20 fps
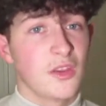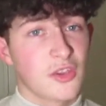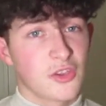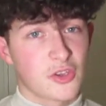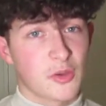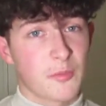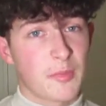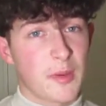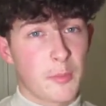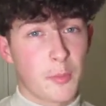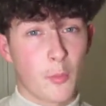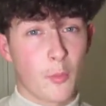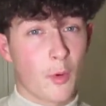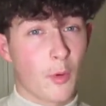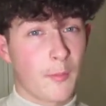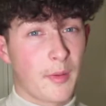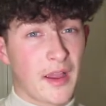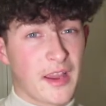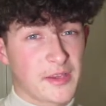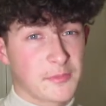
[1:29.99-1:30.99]
Some people
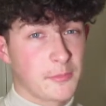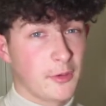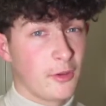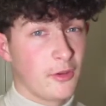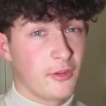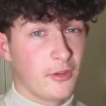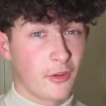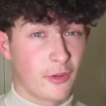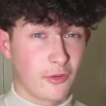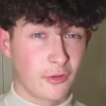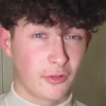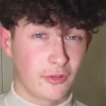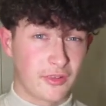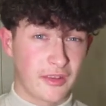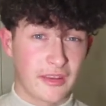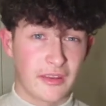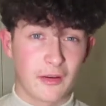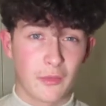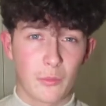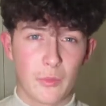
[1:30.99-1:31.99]
walk past me like the other
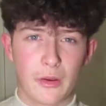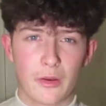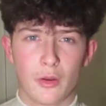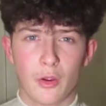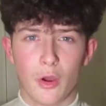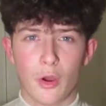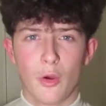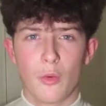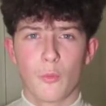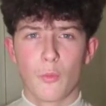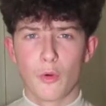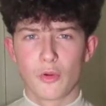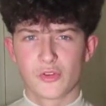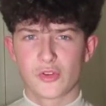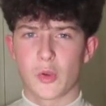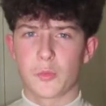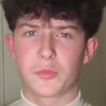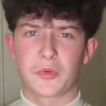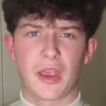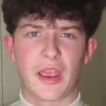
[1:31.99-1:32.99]
day, they What's
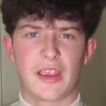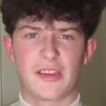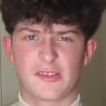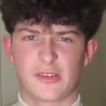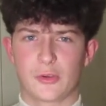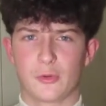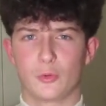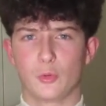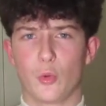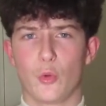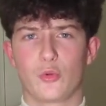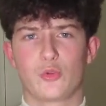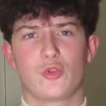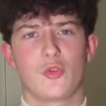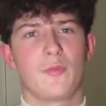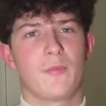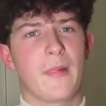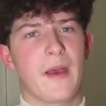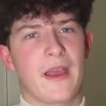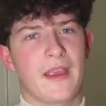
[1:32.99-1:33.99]
up guys, Roach
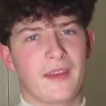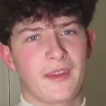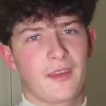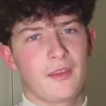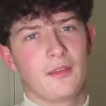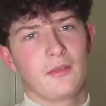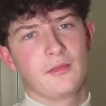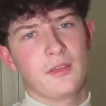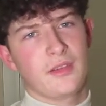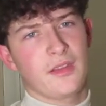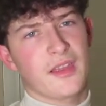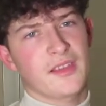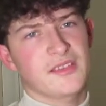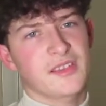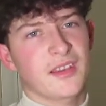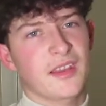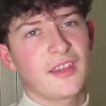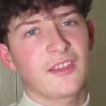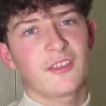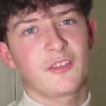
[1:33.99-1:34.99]
back. That's
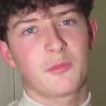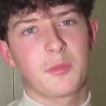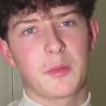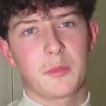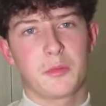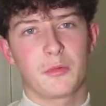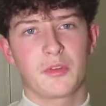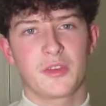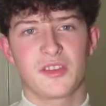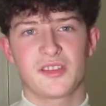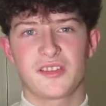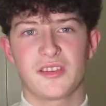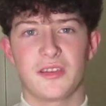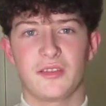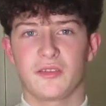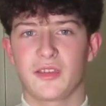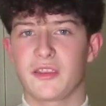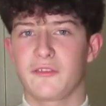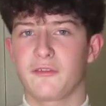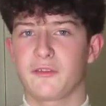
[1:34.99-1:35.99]
the kind of people you see
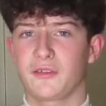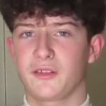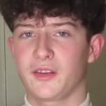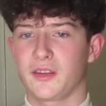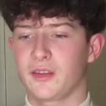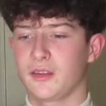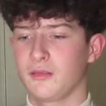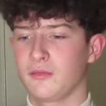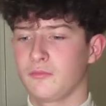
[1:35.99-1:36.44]
in life and like...